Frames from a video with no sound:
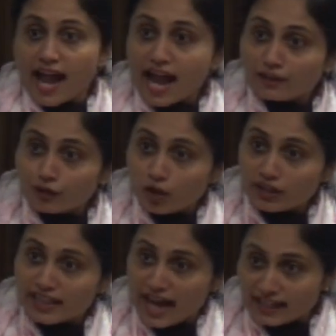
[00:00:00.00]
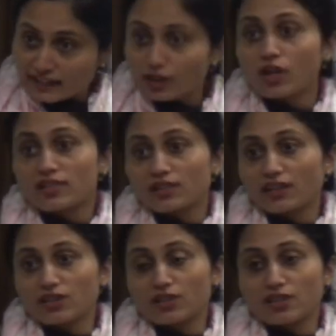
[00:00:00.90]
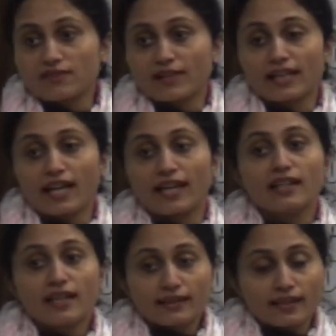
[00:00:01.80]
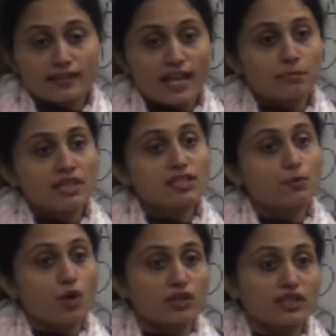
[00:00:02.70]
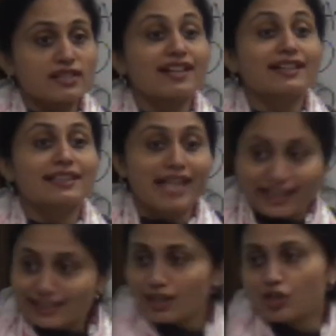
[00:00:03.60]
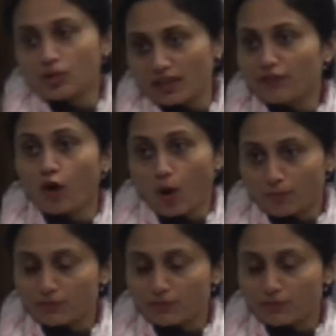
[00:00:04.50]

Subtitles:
if your reactant concentration is very high, then that means the products are negligibly formed.